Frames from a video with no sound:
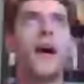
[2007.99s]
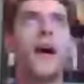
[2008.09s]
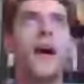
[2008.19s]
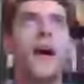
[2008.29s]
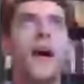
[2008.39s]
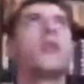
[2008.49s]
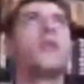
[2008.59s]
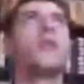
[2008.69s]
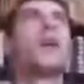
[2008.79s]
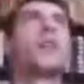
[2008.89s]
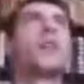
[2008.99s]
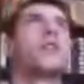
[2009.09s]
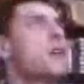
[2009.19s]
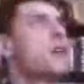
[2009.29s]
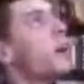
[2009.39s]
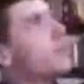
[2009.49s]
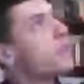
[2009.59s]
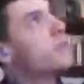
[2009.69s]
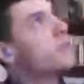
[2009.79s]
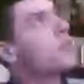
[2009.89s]
surrounding you, there's kind
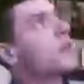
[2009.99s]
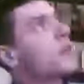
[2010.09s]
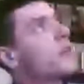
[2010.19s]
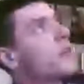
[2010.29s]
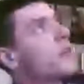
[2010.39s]
of the